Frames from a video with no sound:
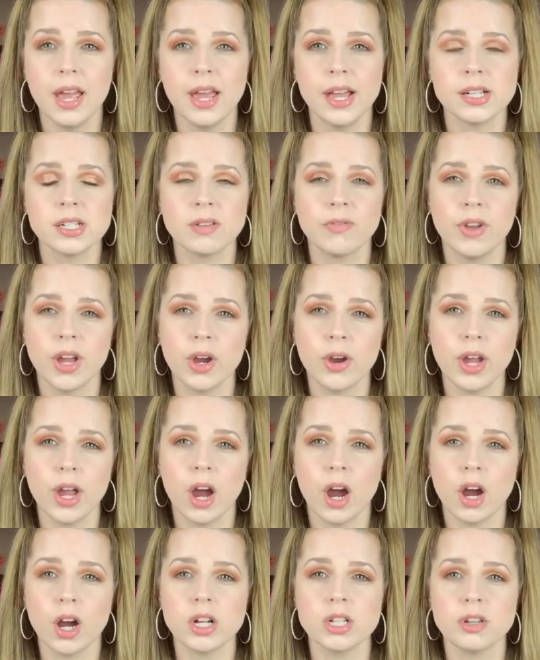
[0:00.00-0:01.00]
It's very
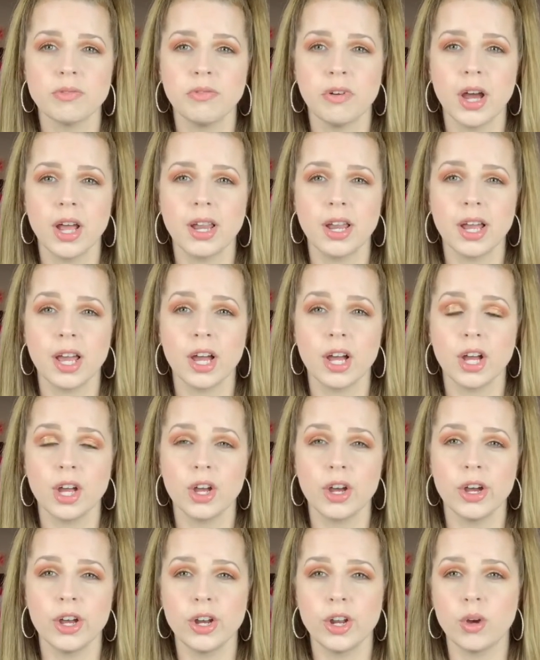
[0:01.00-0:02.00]
hard to find a
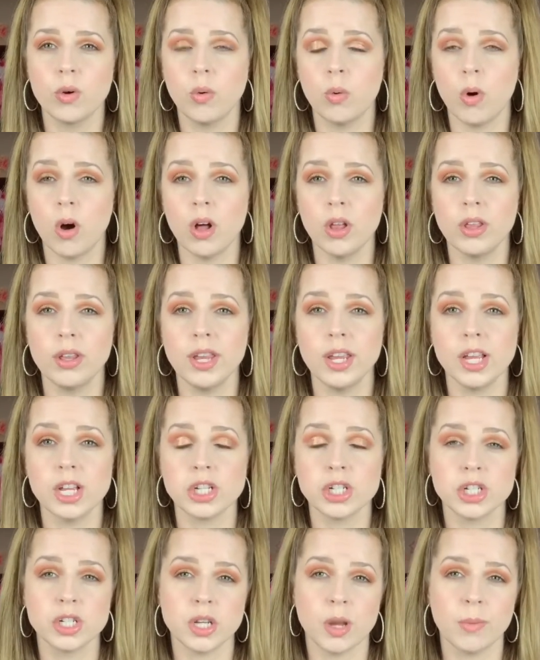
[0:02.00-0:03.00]
good quality
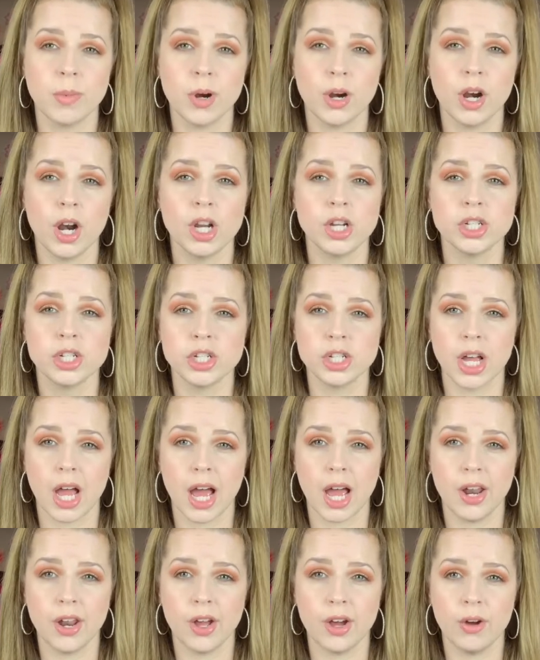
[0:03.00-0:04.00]
shimmer
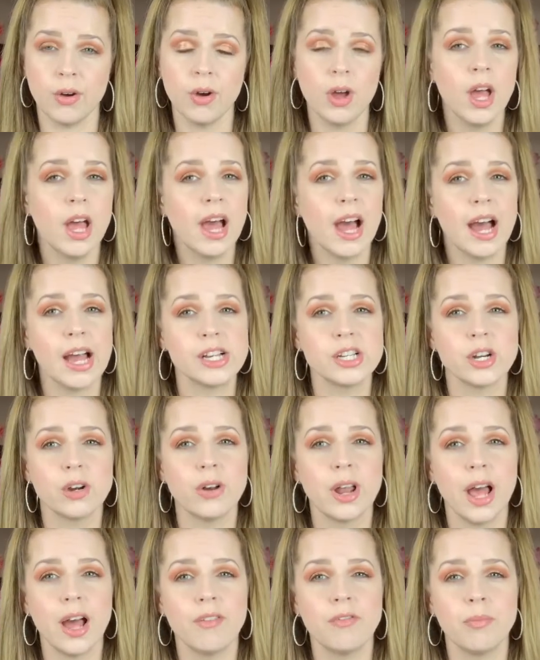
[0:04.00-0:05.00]
shadow. I
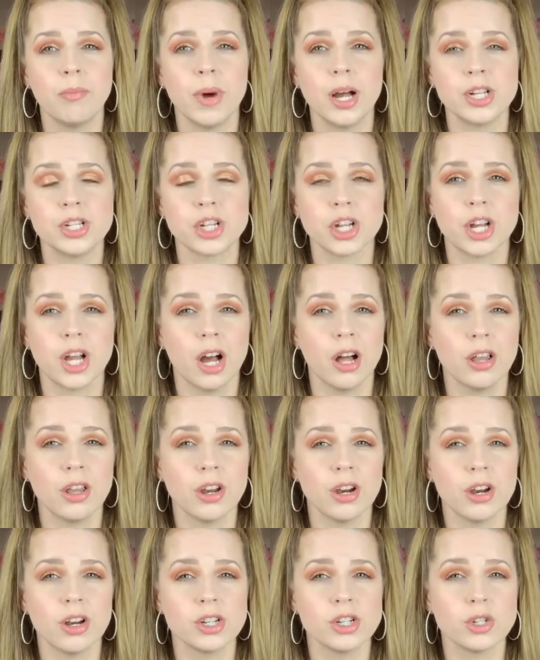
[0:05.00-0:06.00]
don't have much
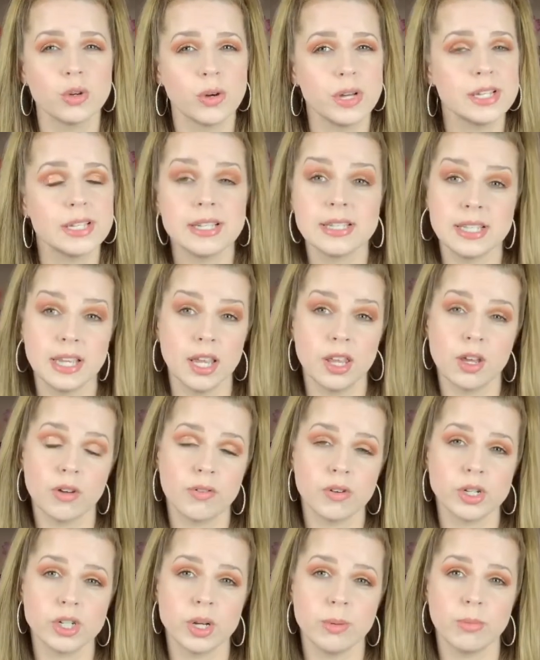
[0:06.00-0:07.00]
color choices either
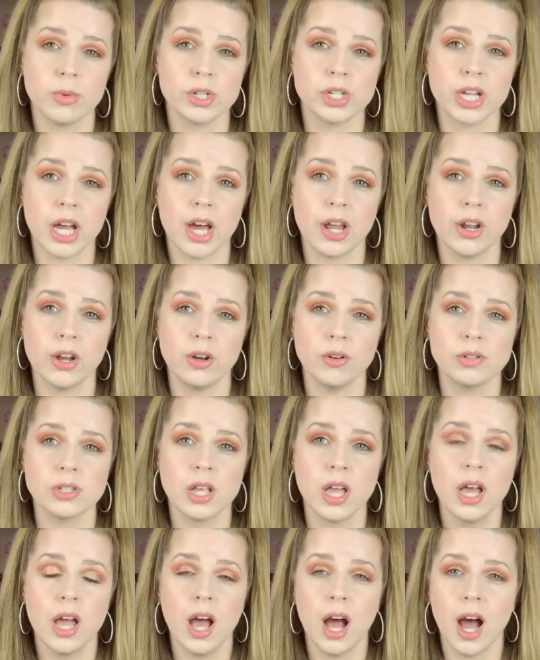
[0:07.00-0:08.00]
for shimmer shadows.
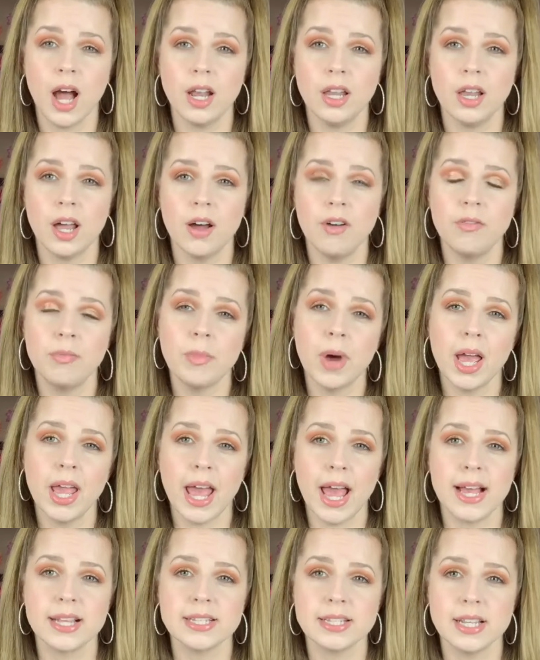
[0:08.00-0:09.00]
I love my
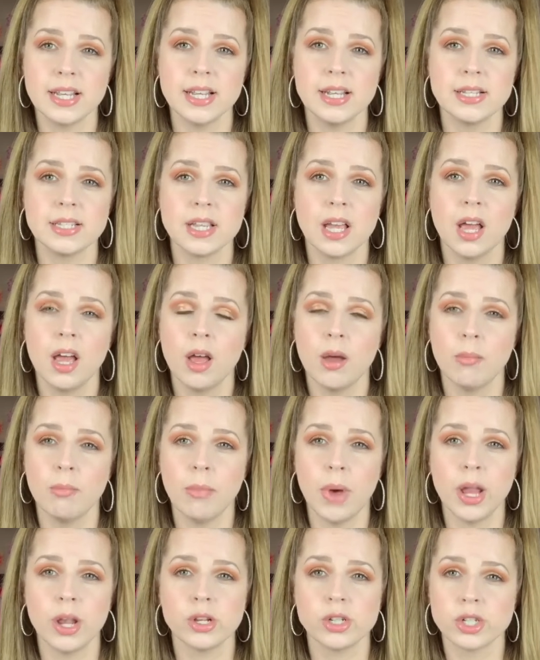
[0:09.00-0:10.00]
Essence
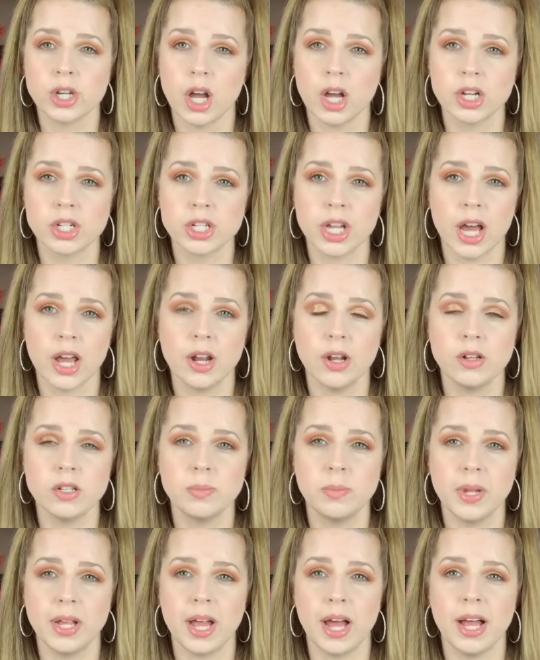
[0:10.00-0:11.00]
Metal Shock shadows
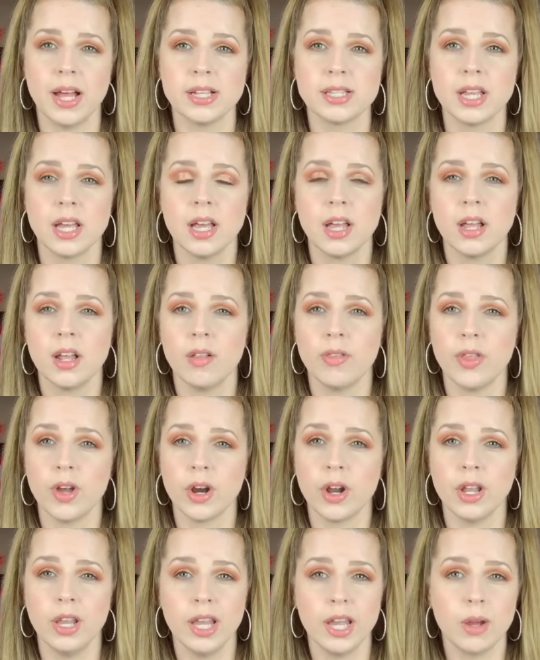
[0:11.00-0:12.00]
because
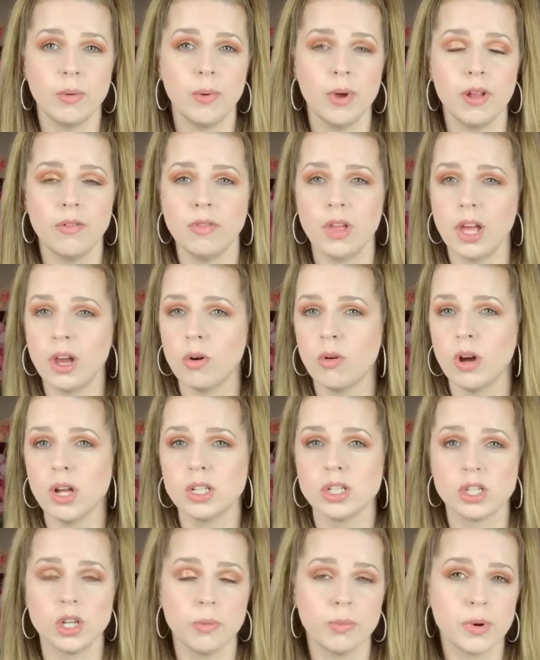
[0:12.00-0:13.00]
they're a liquid, they go
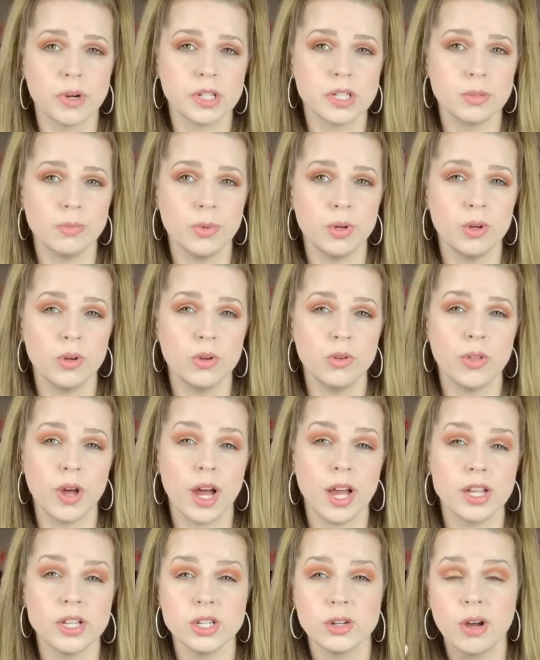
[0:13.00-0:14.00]
on super smooth.
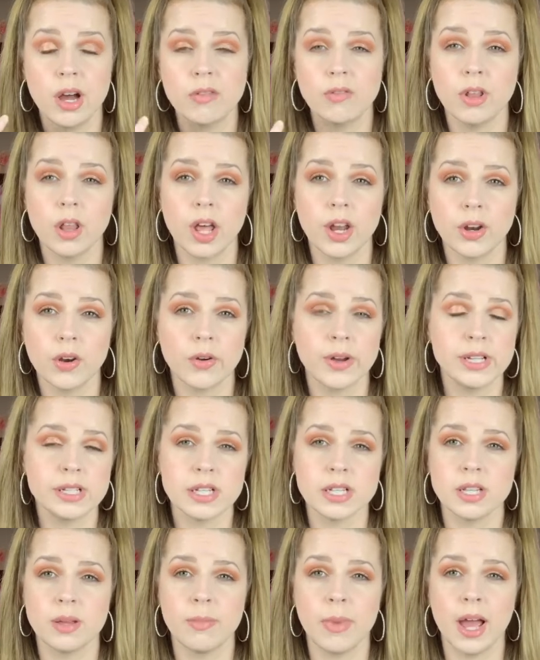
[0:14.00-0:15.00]
I do have a lot of
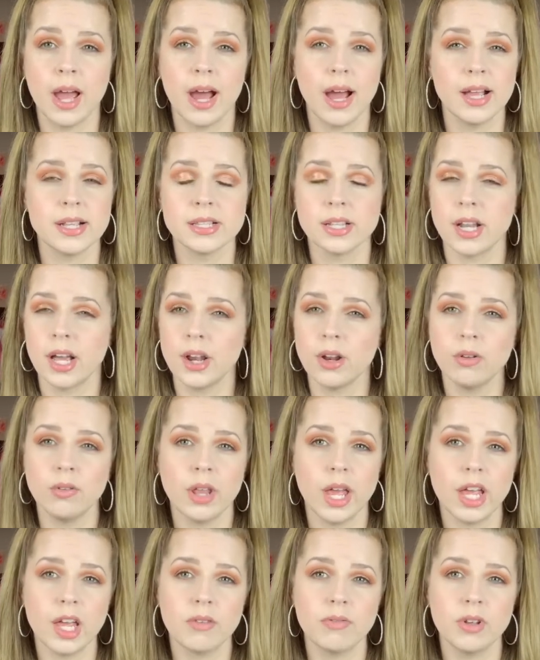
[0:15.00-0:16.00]
creases in my eyes and I don't
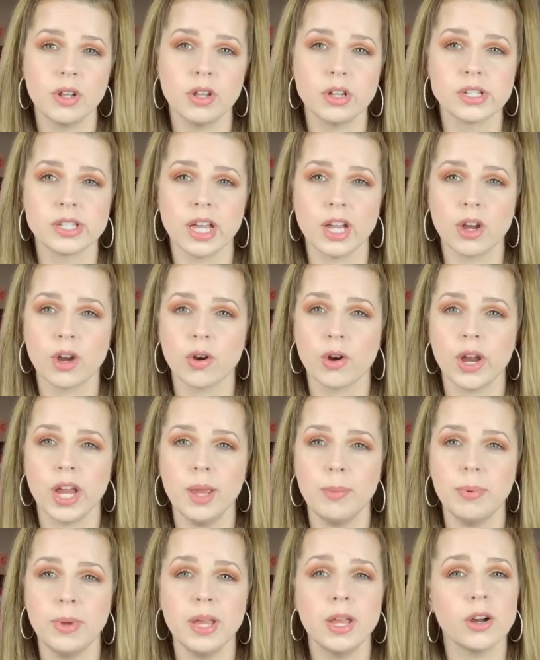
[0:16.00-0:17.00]
like if it looks like
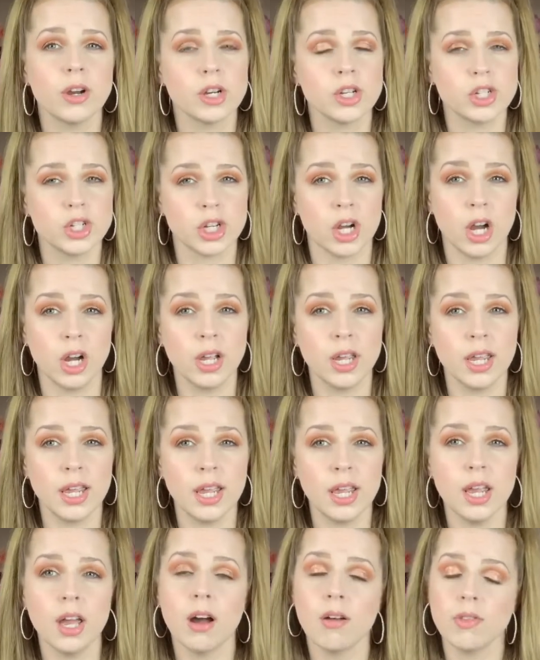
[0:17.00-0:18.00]
crepey or
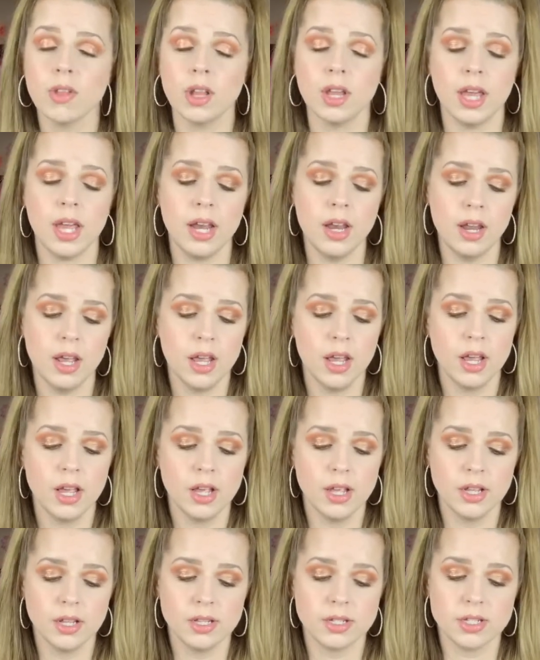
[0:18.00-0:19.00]
chunky on the lid.
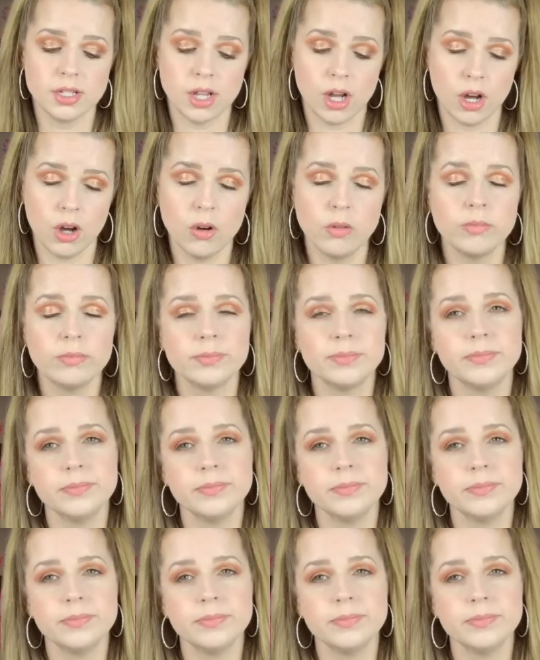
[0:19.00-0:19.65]
So